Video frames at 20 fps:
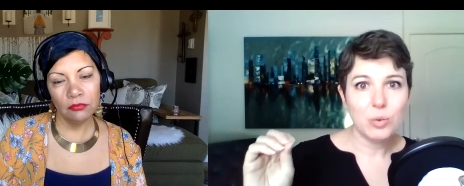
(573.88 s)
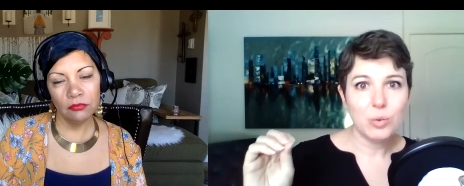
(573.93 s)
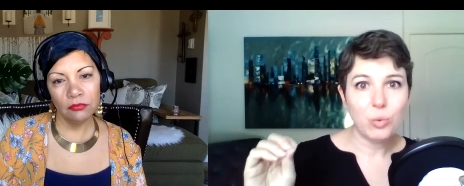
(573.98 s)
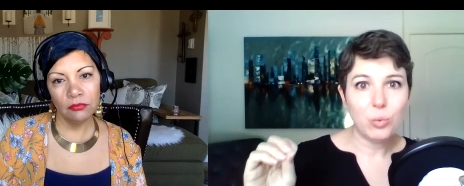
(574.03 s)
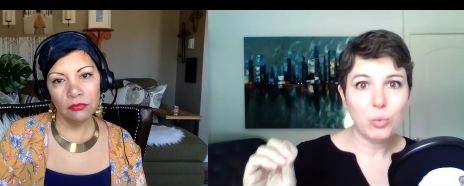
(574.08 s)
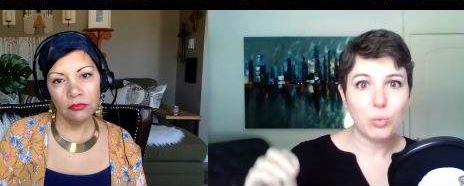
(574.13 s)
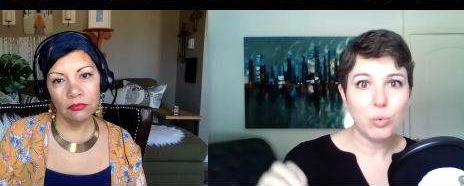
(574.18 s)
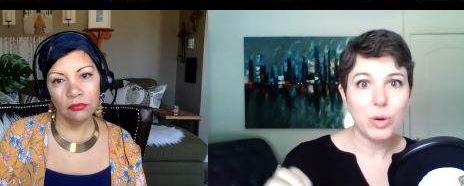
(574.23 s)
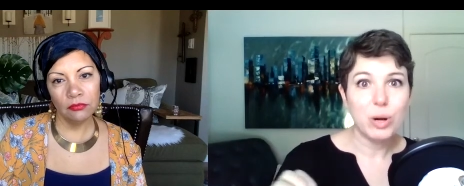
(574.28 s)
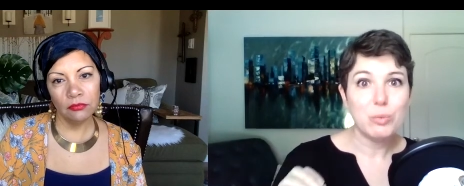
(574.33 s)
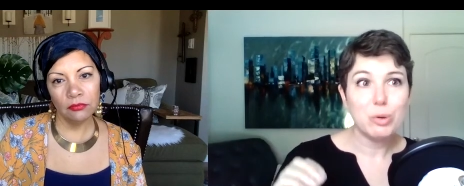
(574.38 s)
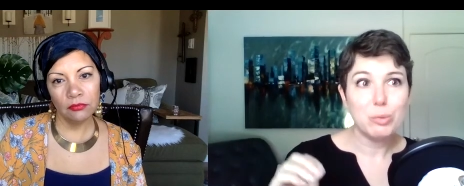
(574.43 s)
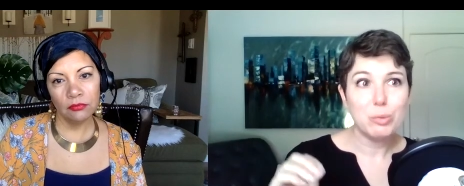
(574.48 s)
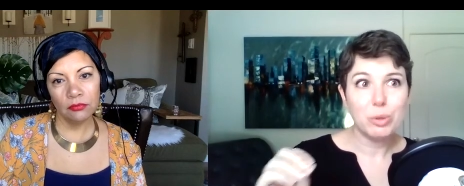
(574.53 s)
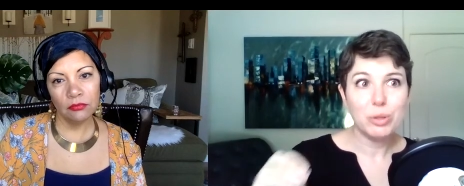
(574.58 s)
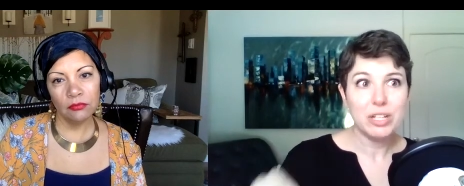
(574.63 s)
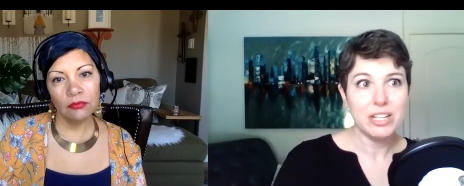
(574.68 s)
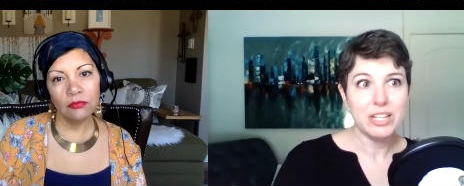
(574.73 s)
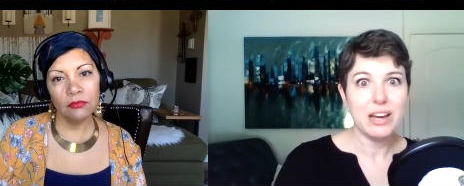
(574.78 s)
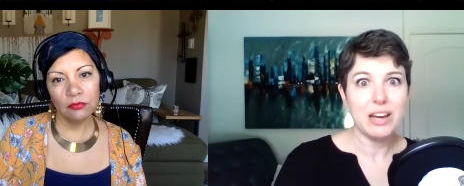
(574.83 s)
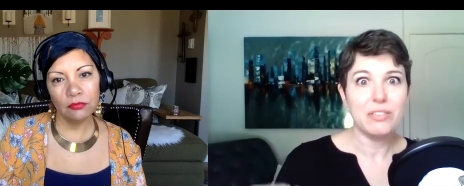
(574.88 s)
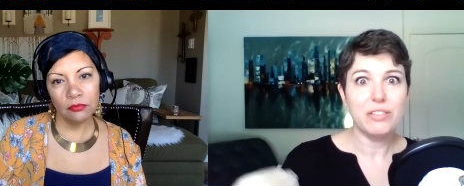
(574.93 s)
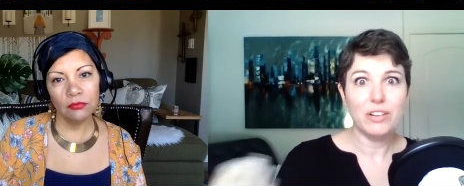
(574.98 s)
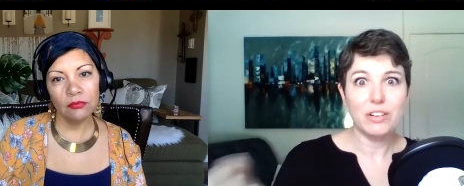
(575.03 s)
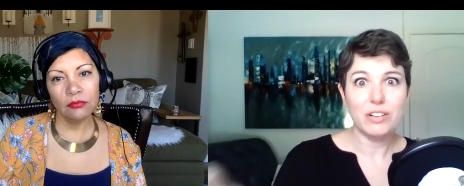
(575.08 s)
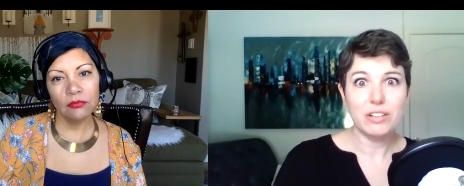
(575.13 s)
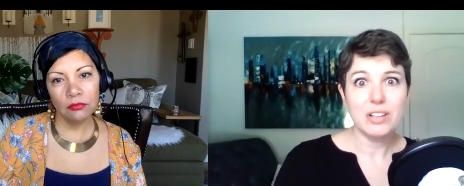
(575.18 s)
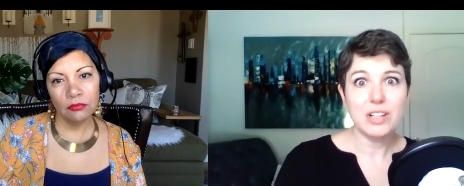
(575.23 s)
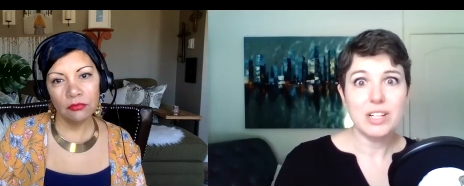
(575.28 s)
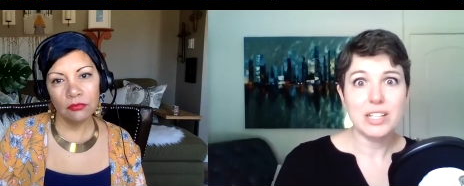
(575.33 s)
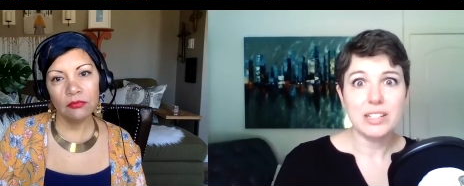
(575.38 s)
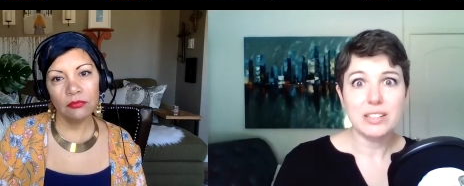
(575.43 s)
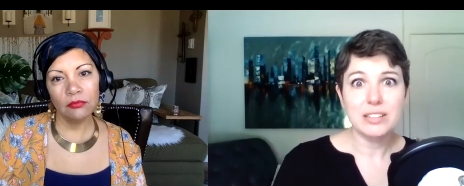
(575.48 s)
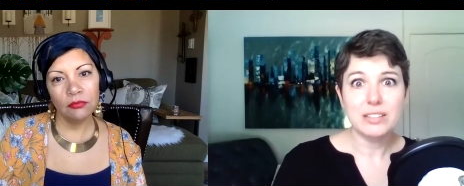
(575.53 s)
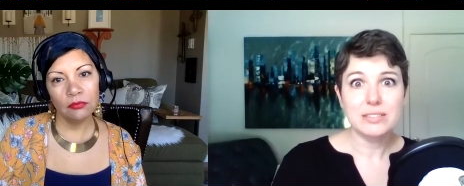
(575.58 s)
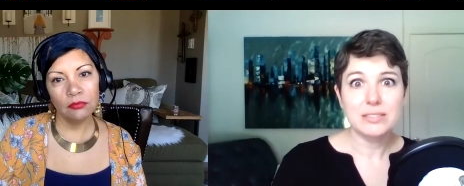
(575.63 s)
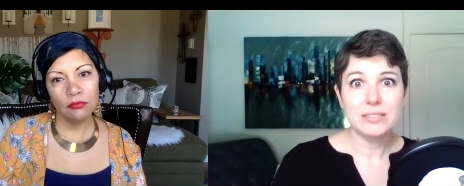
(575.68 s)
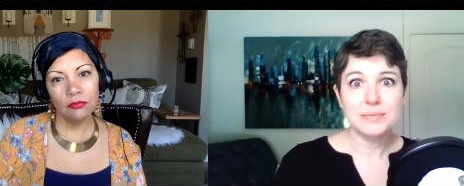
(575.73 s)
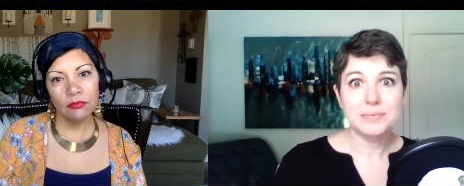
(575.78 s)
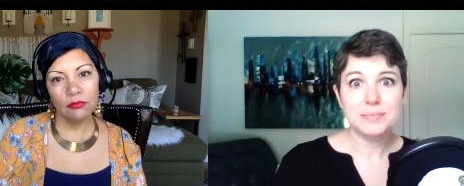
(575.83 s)
Speaker 1: what we're putting out there online.
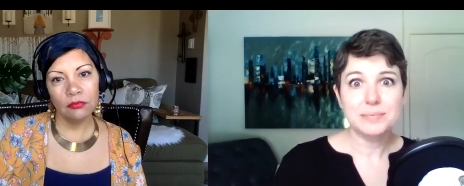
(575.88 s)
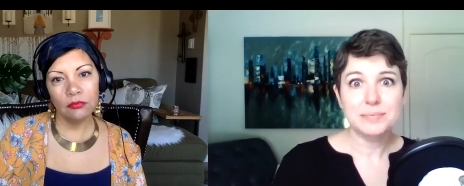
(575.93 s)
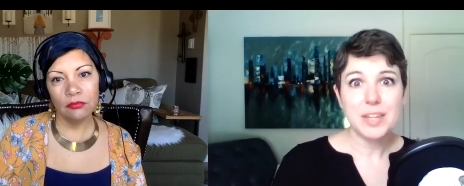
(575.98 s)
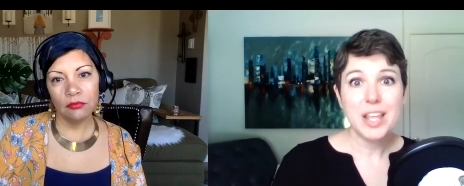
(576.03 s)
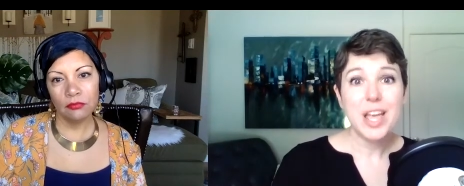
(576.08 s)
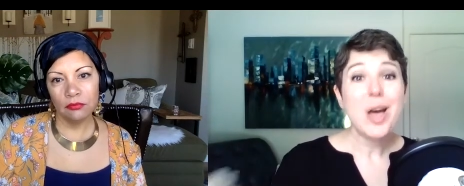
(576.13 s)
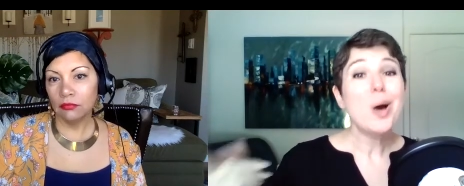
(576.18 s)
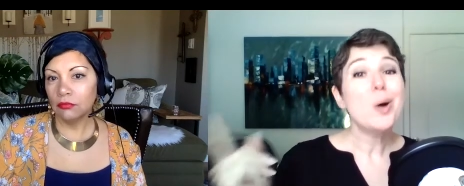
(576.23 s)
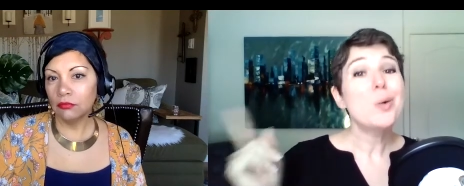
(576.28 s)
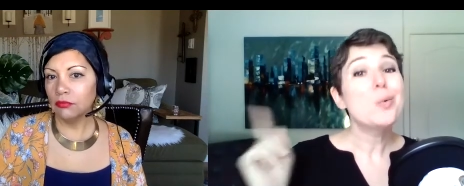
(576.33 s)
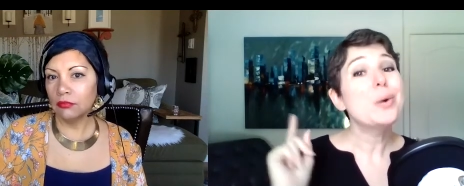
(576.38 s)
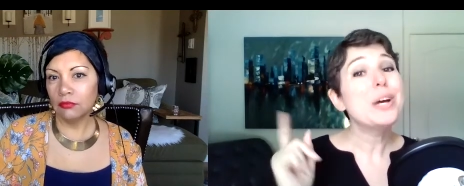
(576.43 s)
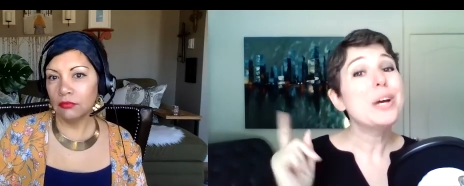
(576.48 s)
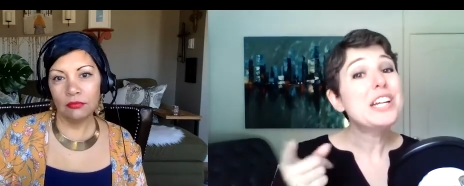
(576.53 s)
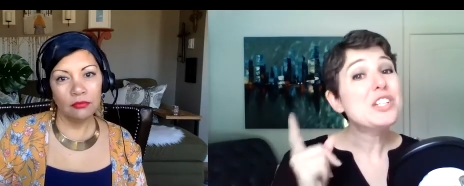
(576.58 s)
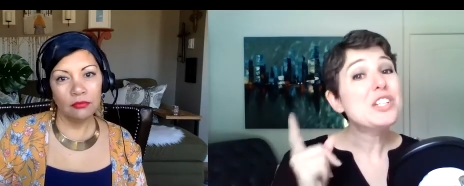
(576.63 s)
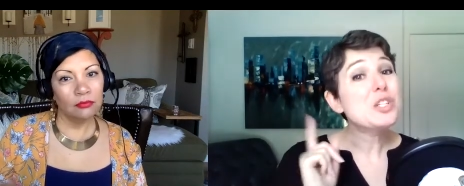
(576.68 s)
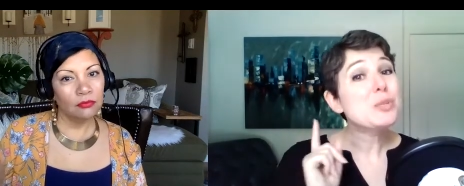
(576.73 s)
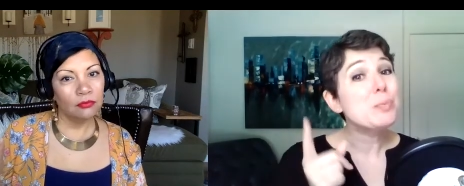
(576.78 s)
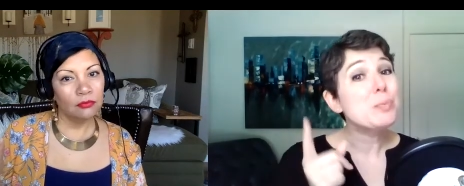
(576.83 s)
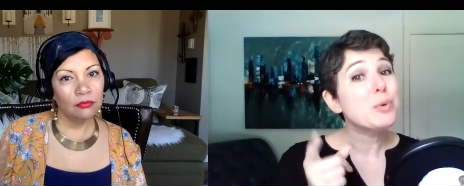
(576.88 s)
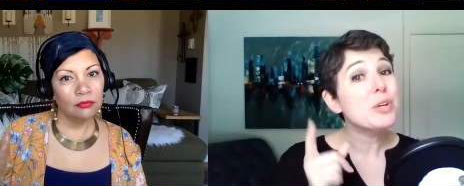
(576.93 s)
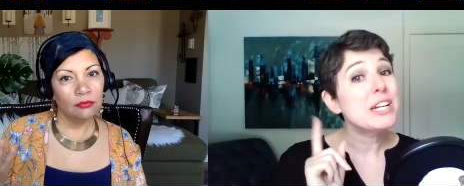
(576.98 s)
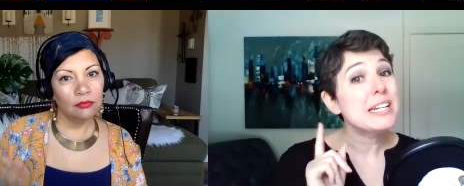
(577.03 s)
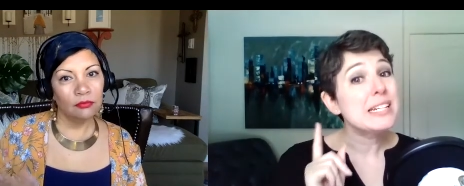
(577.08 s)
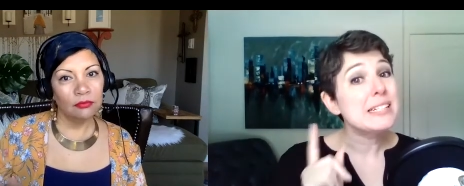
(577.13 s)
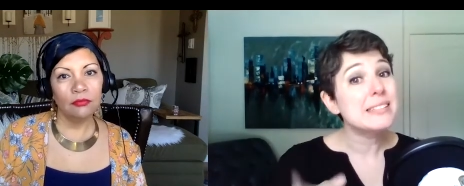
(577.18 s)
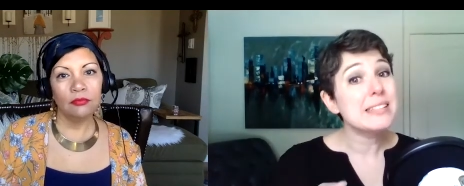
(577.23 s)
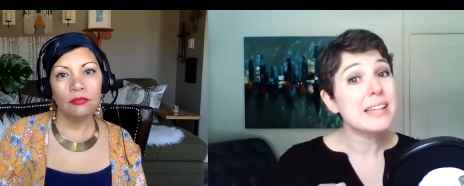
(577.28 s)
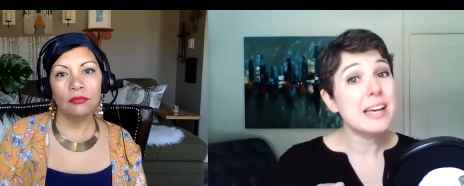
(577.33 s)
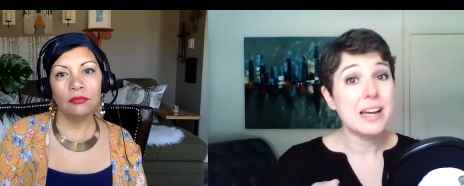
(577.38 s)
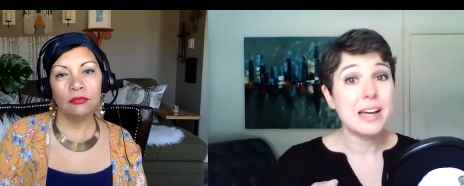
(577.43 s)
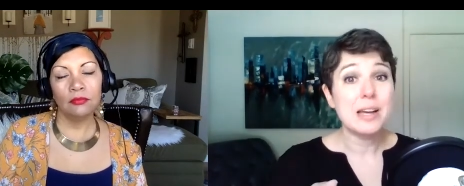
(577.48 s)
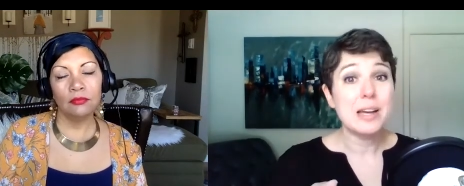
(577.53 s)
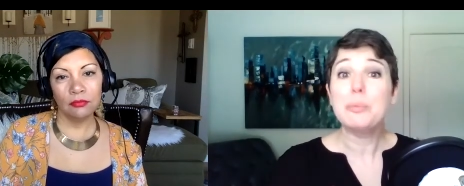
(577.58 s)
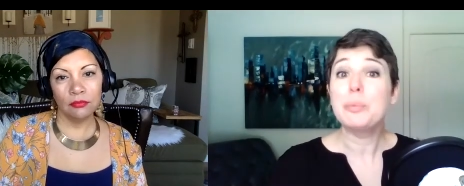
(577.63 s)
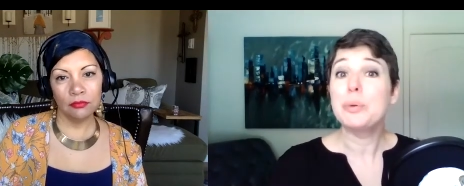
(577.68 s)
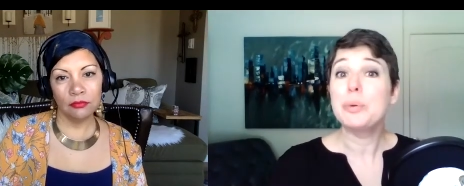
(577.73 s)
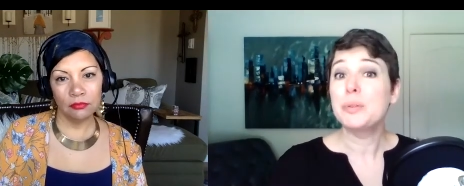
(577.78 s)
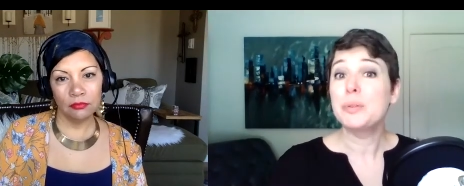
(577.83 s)
Which brings
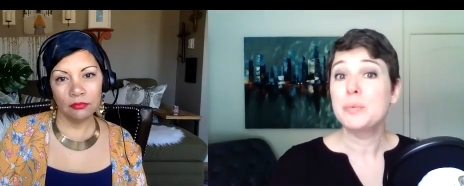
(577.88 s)
up